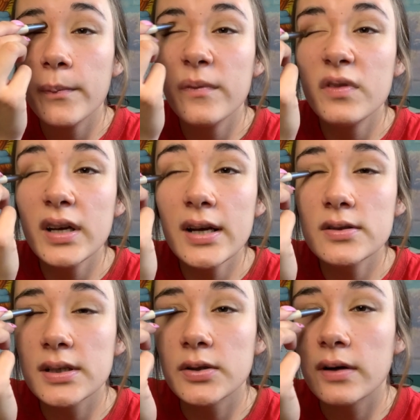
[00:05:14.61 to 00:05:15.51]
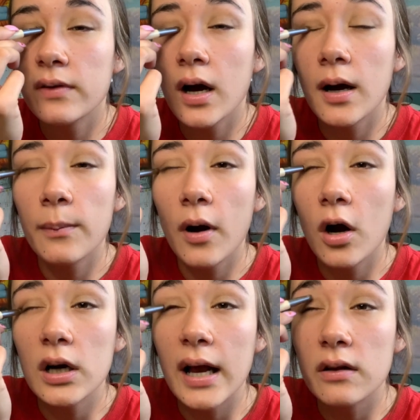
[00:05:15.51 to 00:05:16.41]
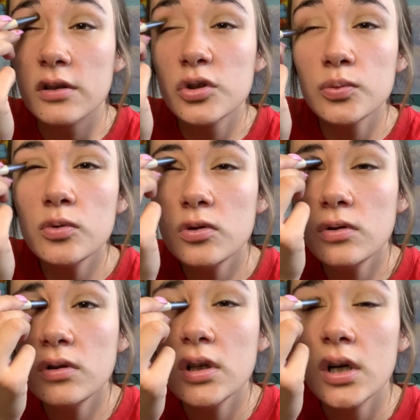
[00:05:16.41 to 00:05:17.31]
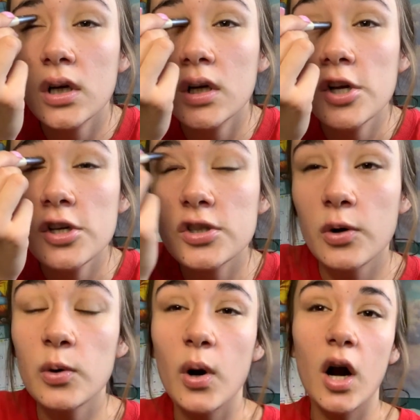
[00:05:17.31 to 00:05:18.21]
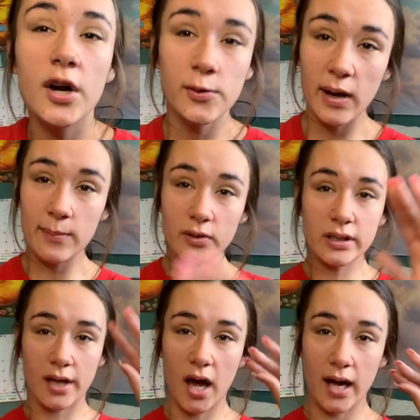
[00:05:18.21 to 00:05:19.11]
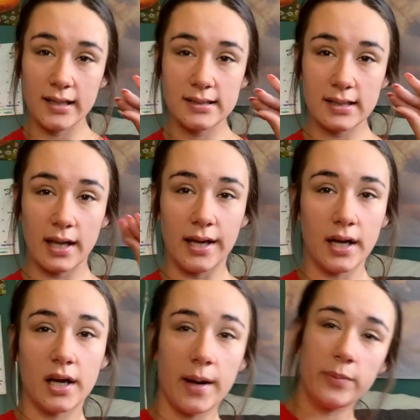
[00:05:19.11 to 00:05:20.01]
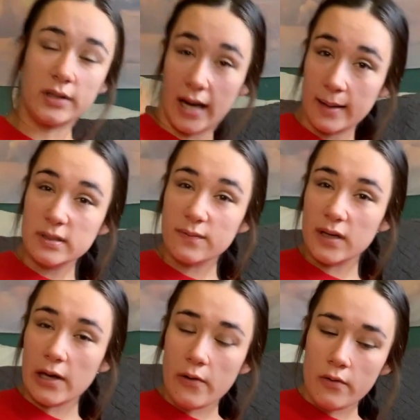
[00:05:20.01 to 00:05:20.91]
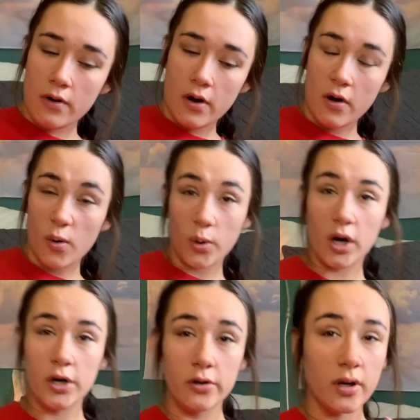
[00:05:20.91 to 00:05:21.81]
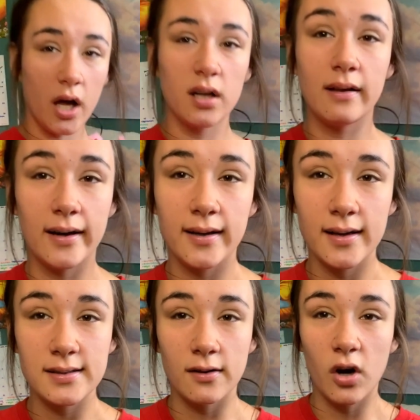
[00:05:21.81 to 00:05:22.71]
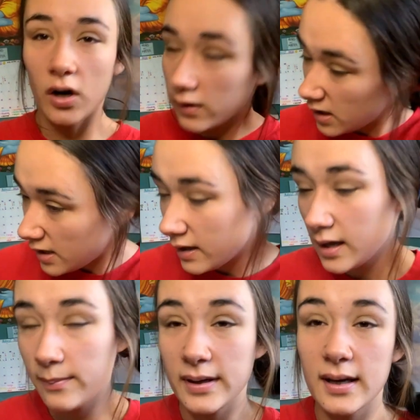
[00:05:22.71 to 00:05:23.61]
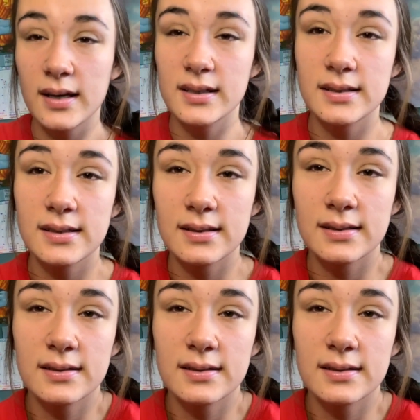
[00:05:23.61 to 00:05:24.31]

videos I do have up are eligible. So are you able to cuss like a couple times a video, or are you not allowed to cuss at all? Because